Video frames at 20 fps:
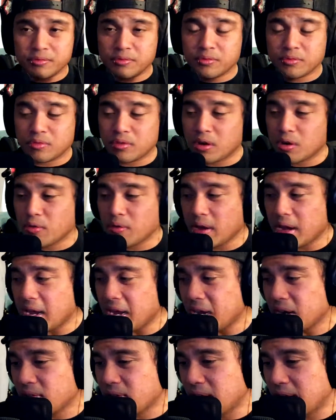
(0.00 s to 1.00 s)
where are we
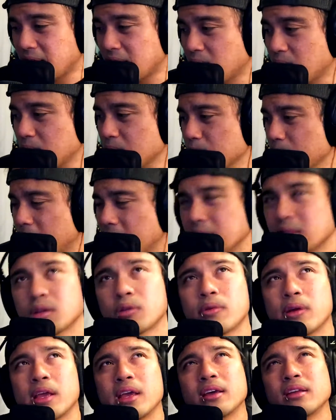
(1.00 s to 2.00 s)
at right now. What month are
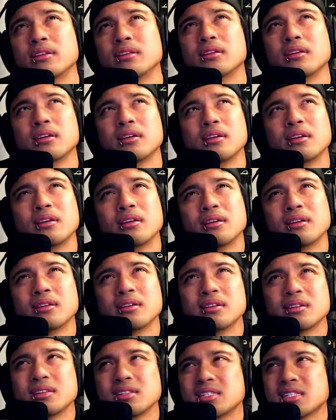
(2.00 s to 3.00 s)
we in?
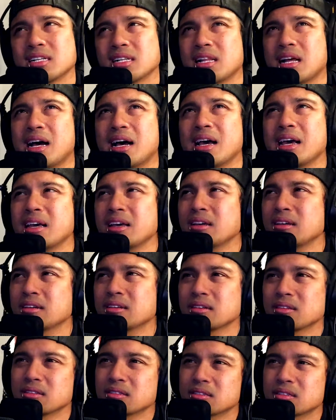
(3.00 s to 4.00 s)
July?
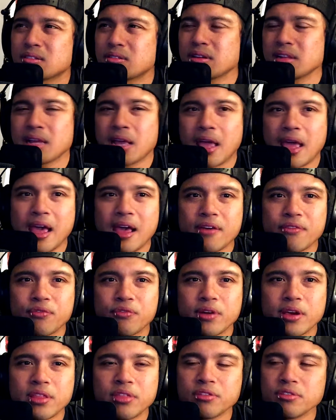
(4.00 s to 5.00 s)
Are we like
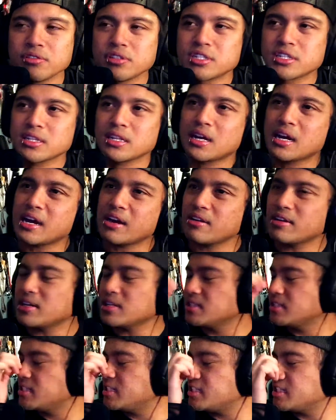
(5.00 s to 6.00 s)
halfway through July
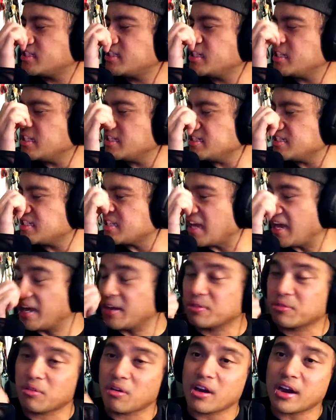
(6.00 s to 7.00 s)
already? Cheese
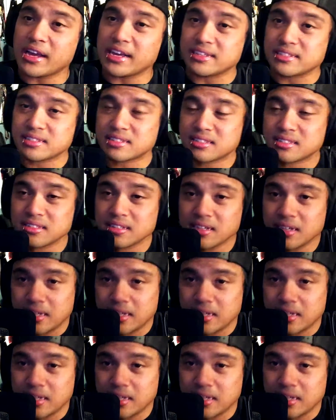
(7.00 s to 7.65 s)
and rice.